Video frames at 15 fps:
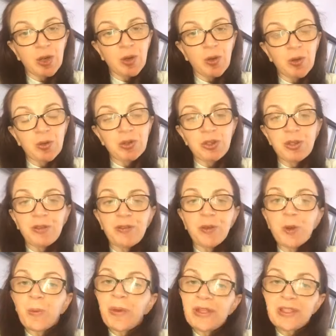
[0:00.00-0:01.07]
or do you
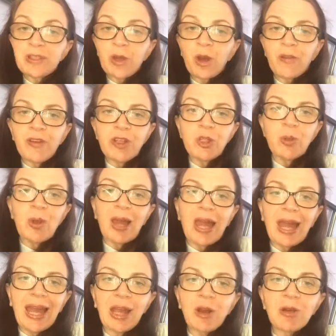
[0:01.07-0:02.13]
feel pissed off and you
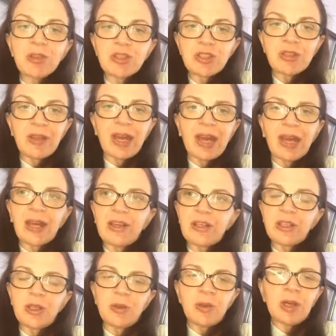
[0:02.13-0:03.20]
hang on to that and
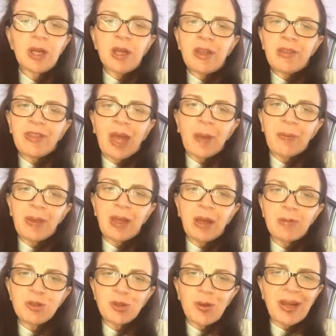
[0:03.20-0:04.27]
you that
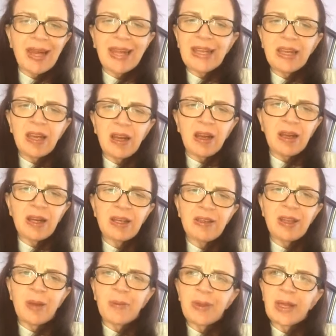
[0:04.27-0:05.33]
becomes your anchor and
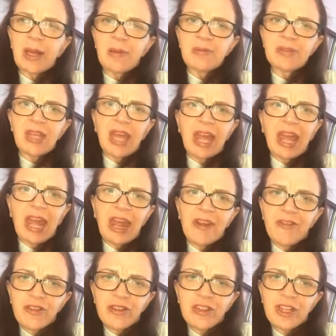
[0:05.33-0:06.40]
that becomes
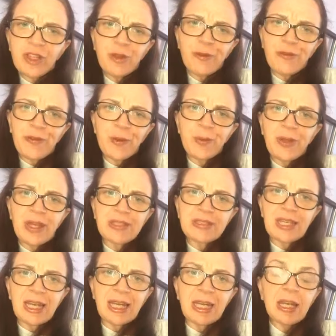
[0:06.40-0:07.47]
everything you feel that
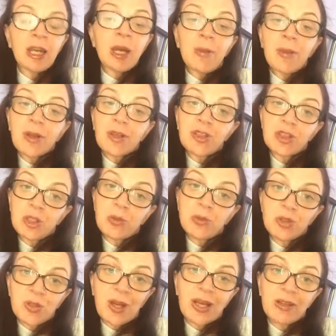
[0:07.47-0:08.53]
day because you will
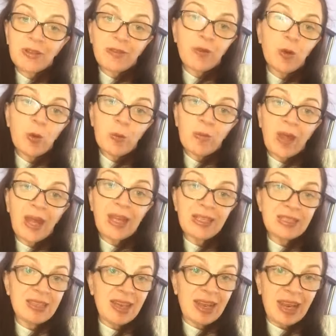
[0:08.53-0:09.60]
transform that
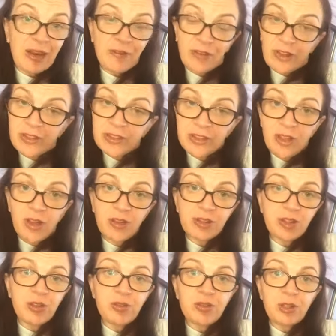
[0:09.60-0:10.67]
into every other
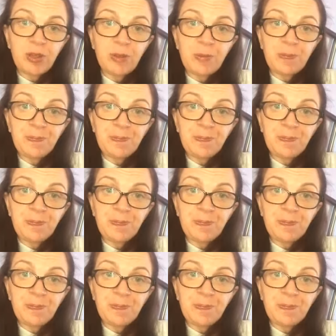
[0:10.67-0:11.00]
task you do